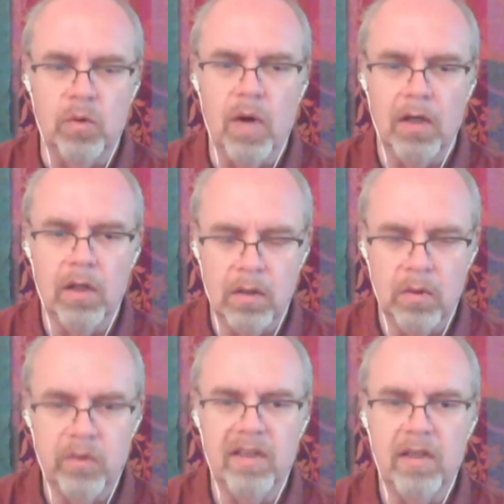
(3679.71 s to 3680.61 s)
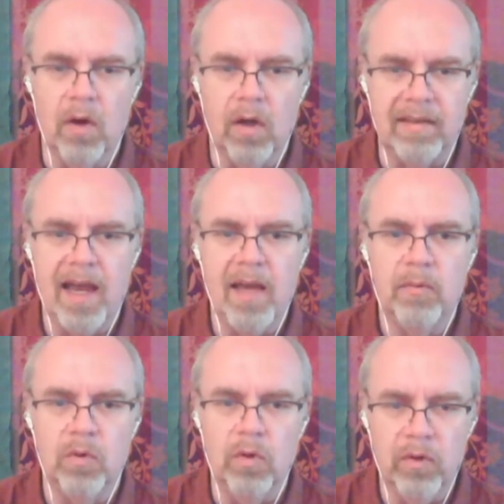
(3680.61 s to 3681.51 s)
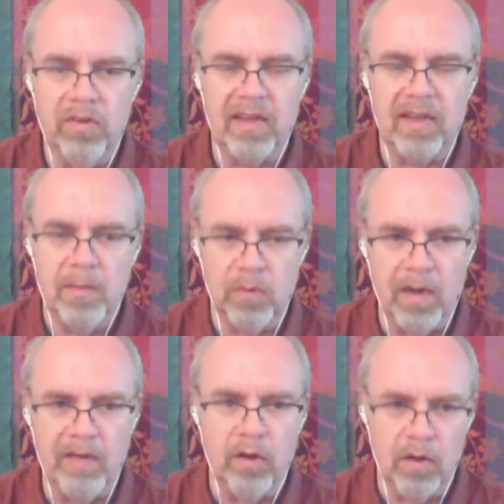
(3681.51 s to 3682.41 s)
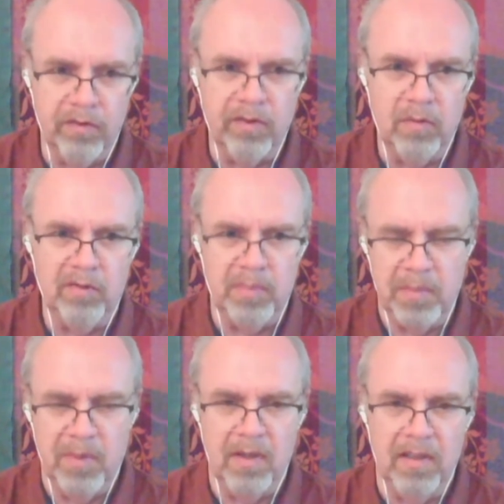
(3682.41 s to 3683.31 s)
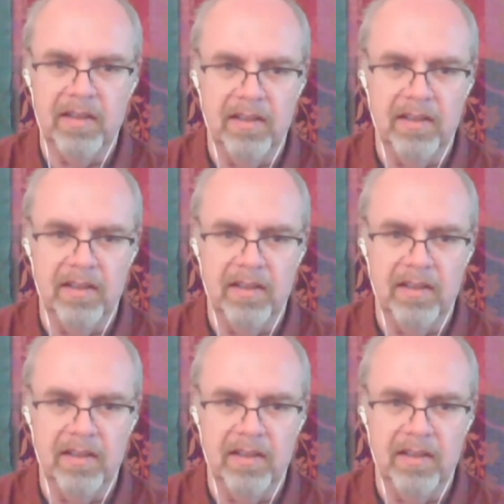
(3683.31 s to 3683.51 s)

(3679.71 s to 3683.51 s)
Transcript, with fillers: You are not losing your time to lose time to have a coffee with people in